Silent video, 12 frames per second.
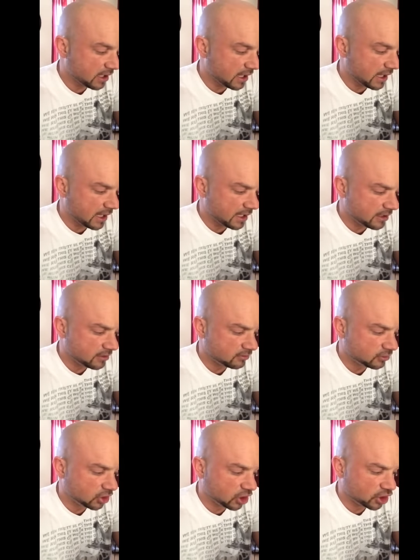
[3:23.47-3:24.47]
a
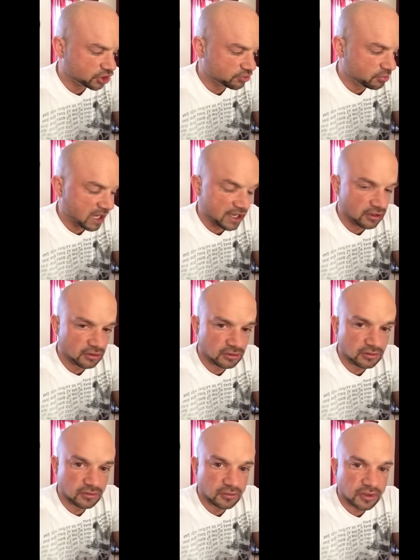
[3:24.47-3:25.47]
large
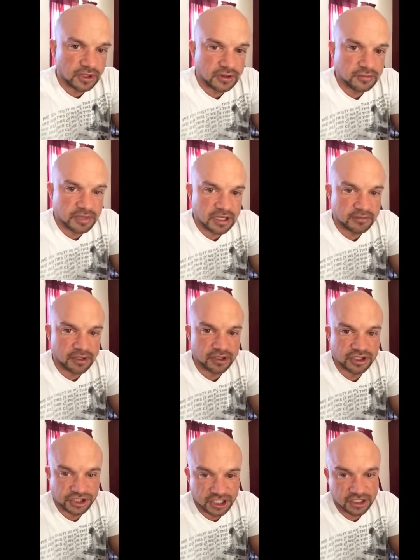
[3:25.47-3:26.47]
bagel with peanut butter
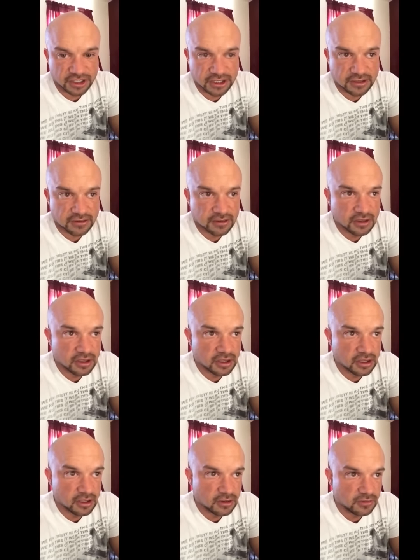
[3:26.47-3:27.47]
and jelly,
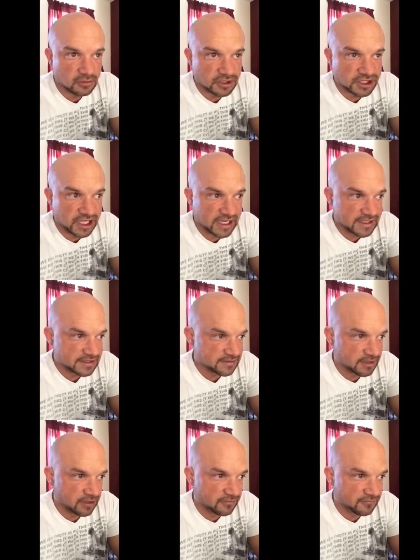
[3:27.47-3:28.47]
which has
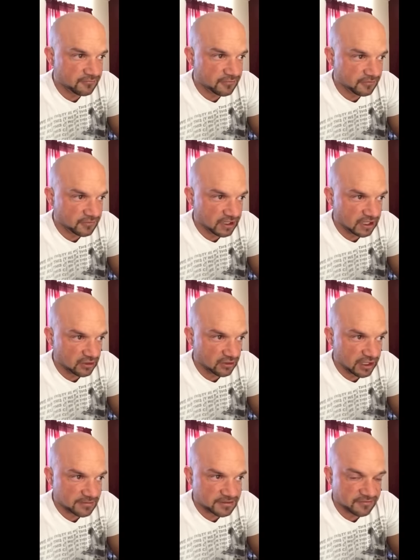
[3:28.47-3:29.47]
about 15
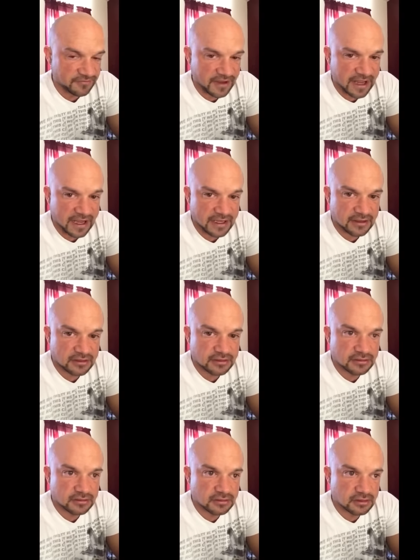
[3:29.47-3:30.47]
grams of fat,
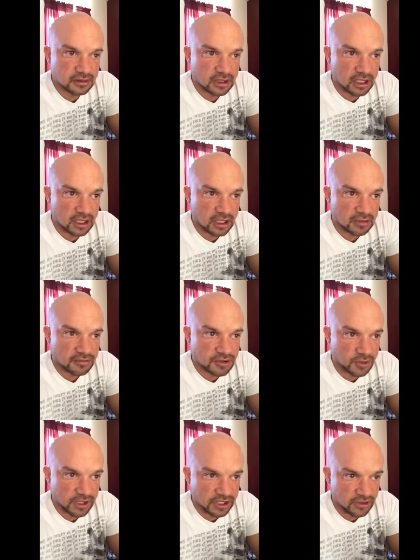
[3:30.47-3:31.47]

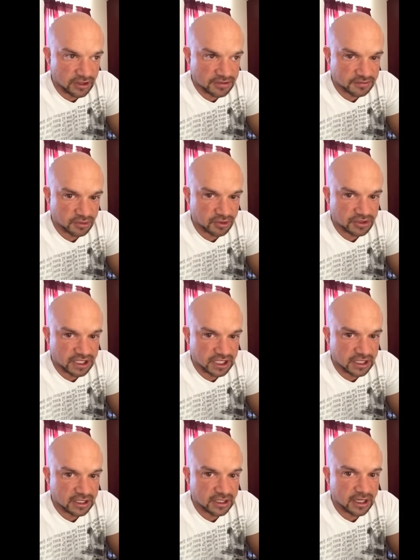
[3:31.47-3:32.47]
20 grams of
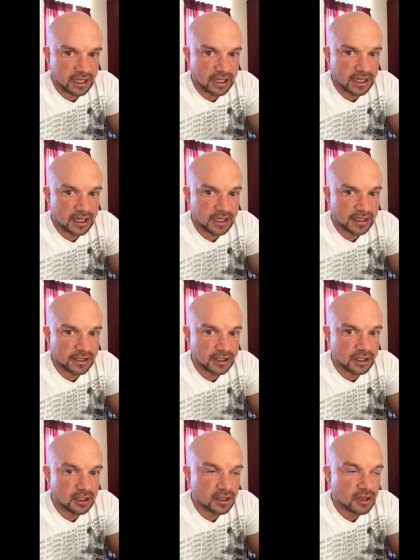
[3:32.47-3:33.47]
protein, and